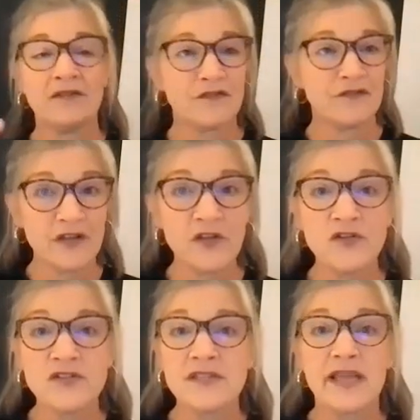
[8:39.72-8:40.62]
It
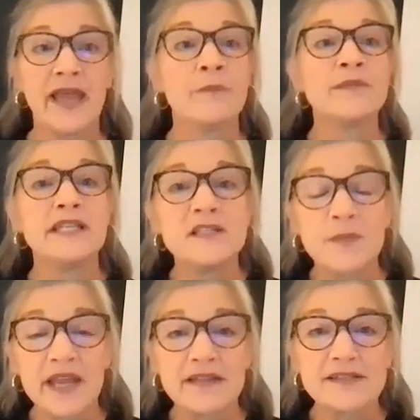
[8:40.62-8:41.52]
fills empty
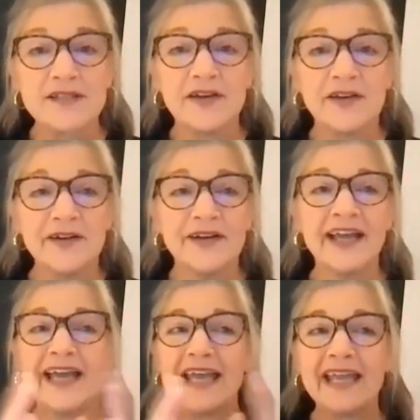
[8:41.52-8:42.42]
space
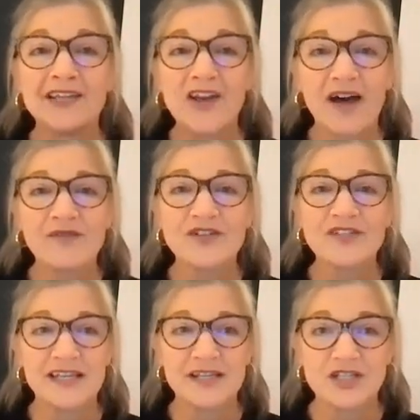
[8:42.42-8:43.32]
in
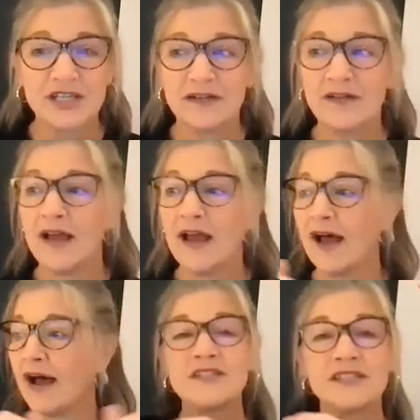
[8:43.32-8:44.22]
conversation.
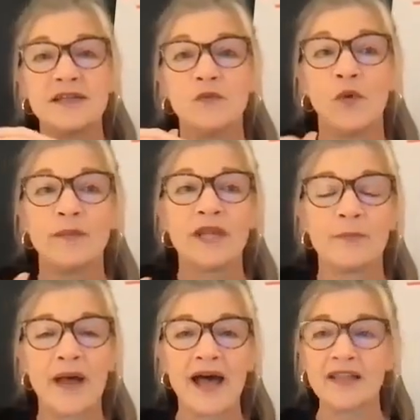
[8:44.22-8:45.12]
I've seen
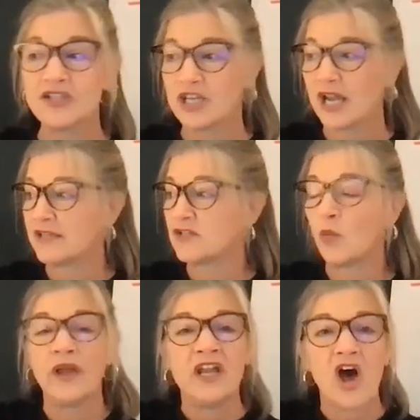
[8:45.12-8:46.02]
women apologize
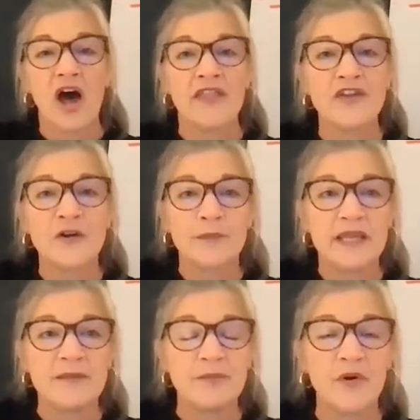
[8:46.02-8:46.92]
when other
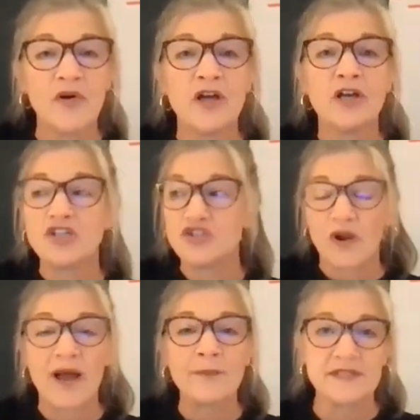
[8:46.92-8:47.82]
people
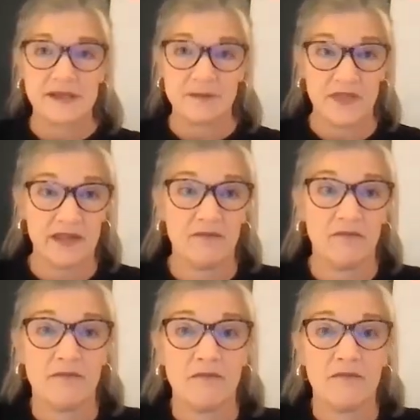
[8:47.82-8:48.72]
drop something.